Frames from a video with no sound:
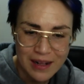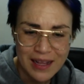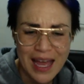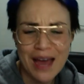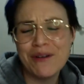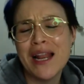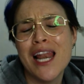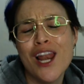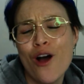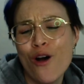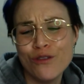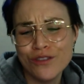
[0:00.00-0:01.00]
"How I
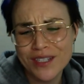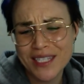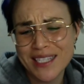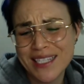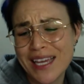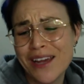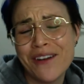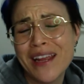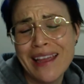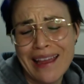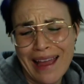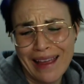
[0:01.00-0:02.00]
long to see her
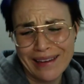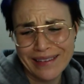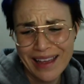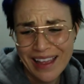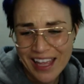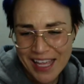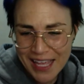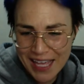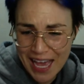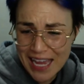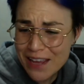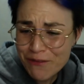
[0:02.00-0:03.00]
again!
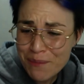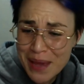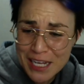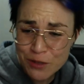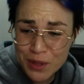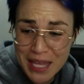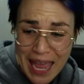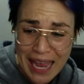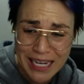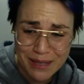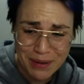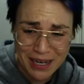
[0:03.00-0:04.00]
I never met with
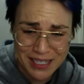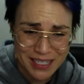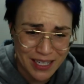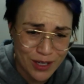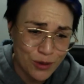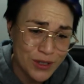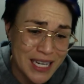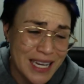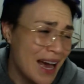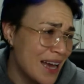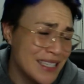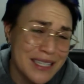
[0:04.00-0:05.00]
anybody who
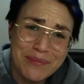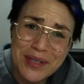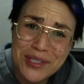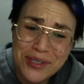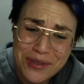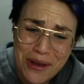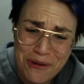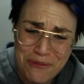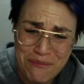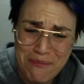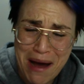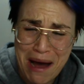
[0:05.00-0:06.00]
delighted me so
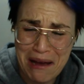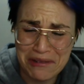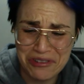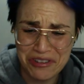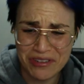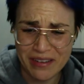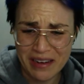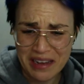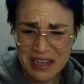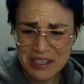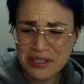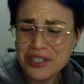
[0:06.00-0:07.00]
much.
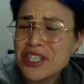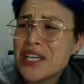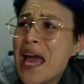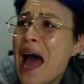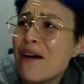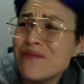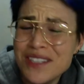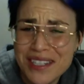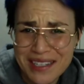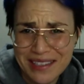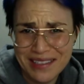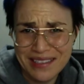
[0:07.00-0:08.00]
Such a
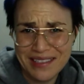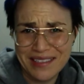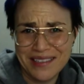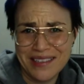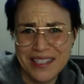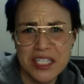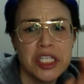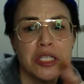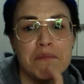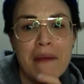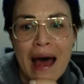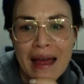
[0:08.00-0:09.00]
countenance, such
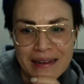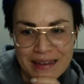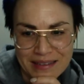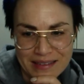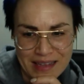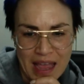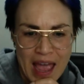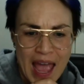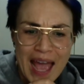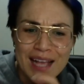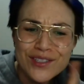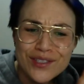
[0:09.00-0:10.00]
manners,
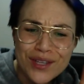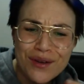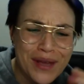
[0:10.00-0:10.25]
and so